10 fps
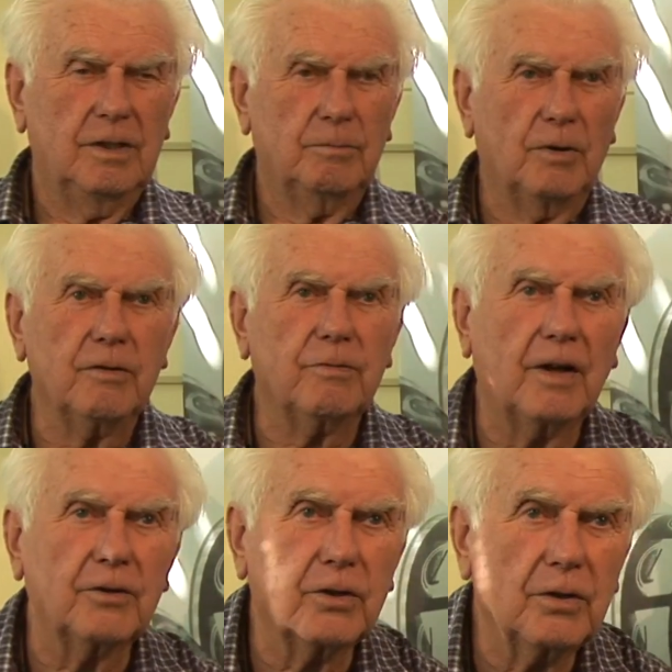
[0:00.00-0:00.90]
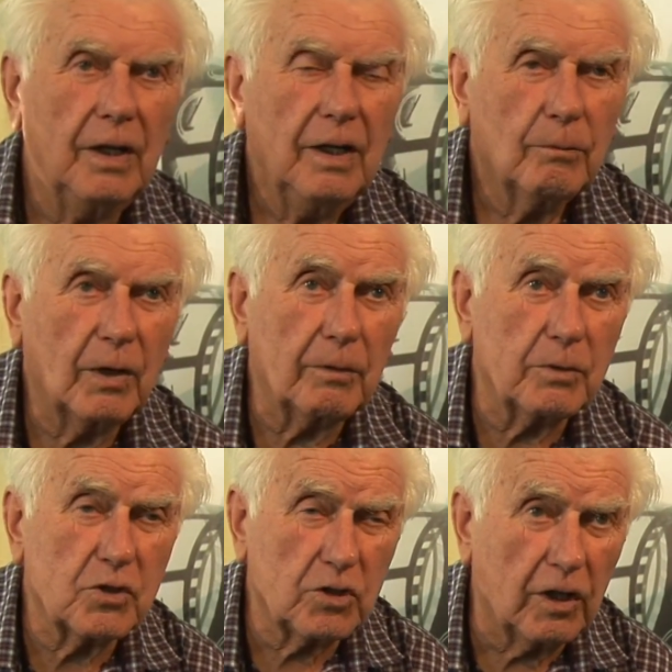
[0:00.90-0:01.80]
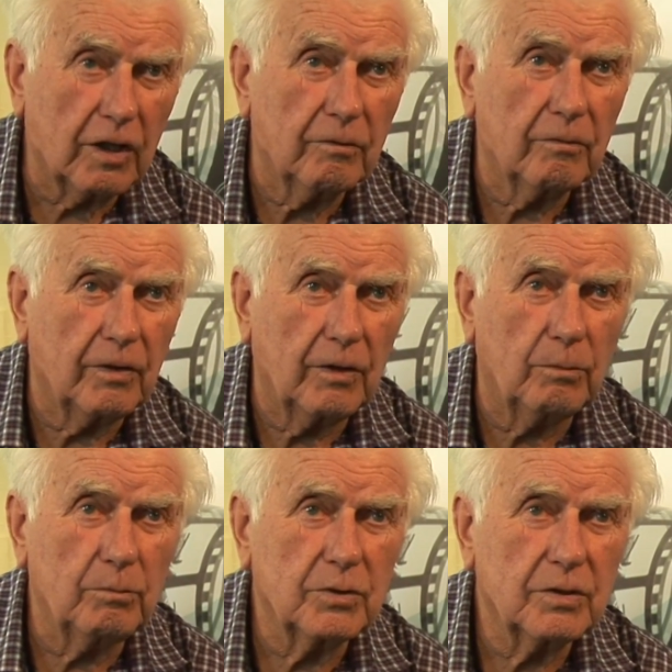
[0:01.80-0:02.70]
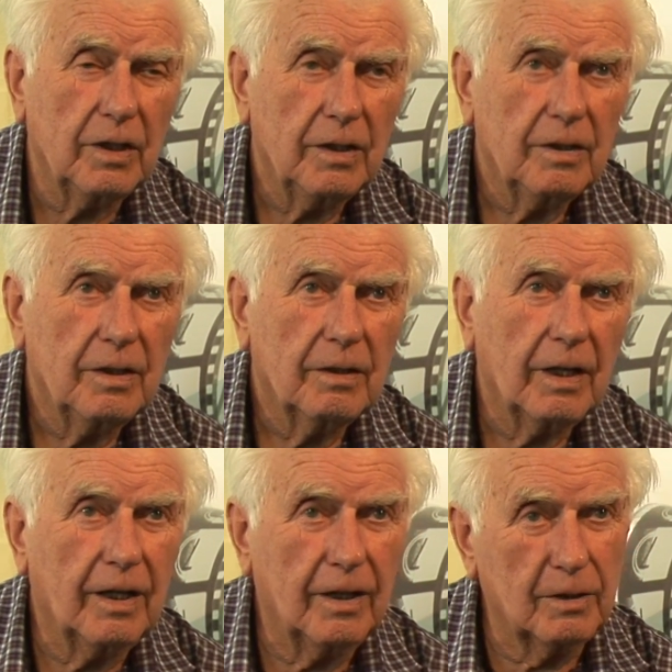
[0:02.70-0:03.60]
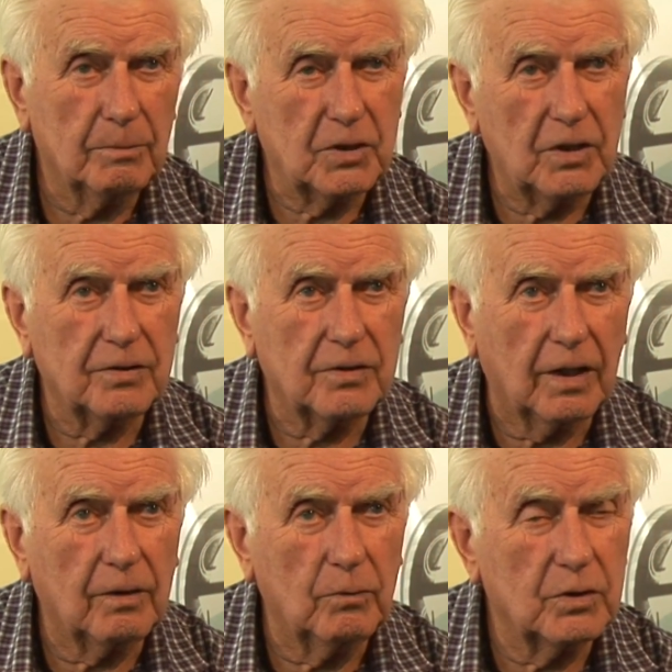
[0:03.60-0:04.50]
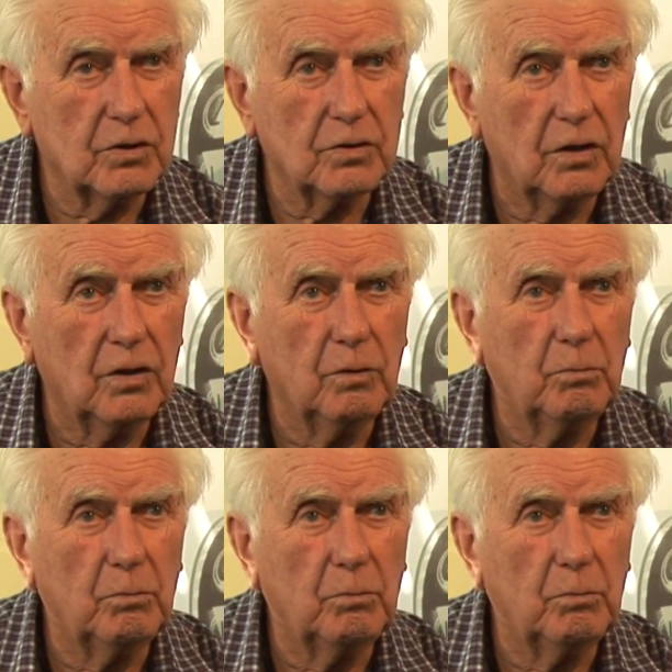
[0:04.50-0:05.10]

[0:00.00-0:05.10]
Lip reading: My father, when it was silent films, at the Majestic, which is along